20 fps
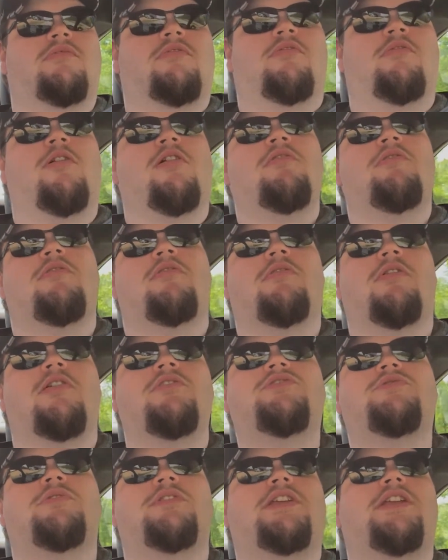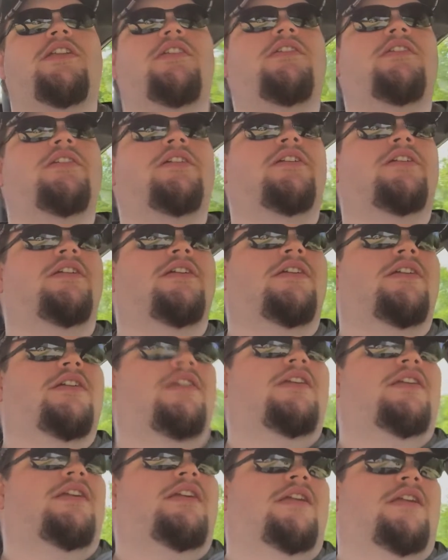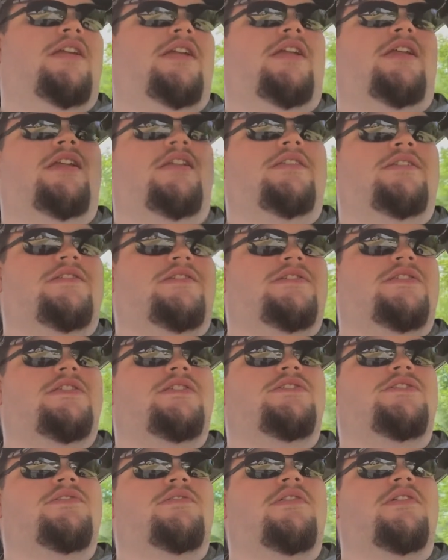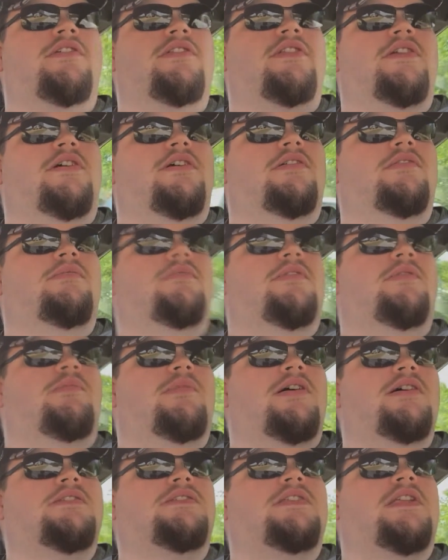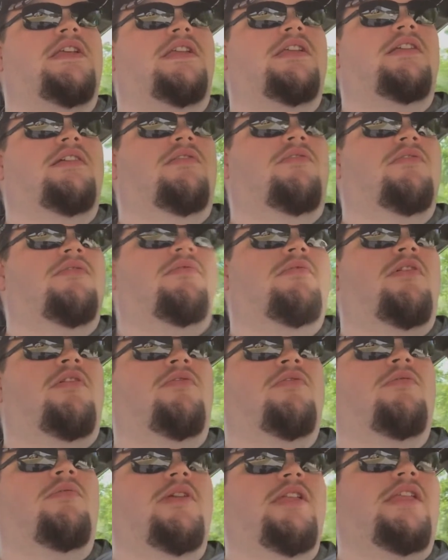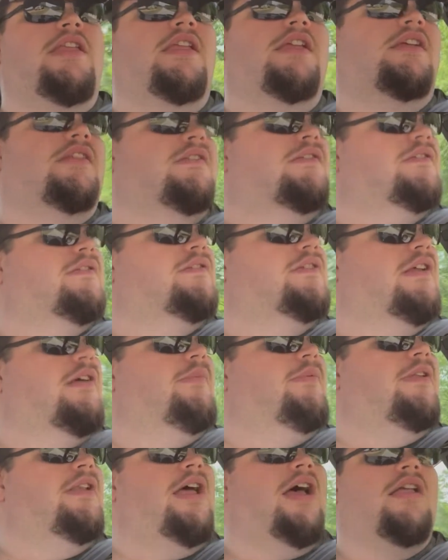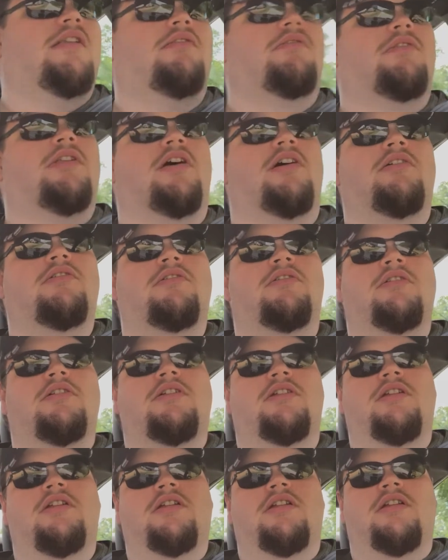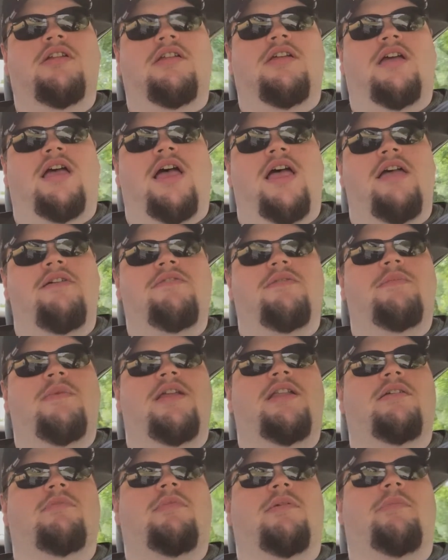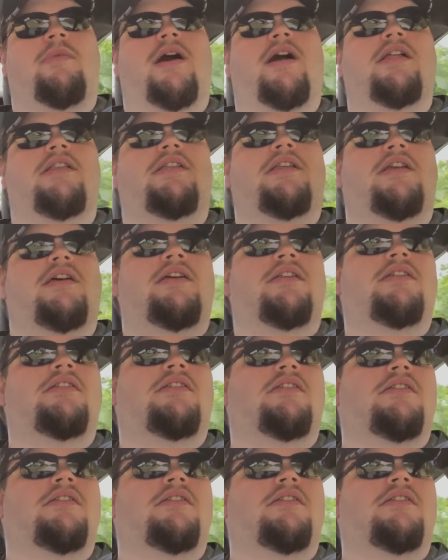quote grocery getter and just enjoy the Mustang on the weekends or something. I don't know. I haven't made up my mind yet.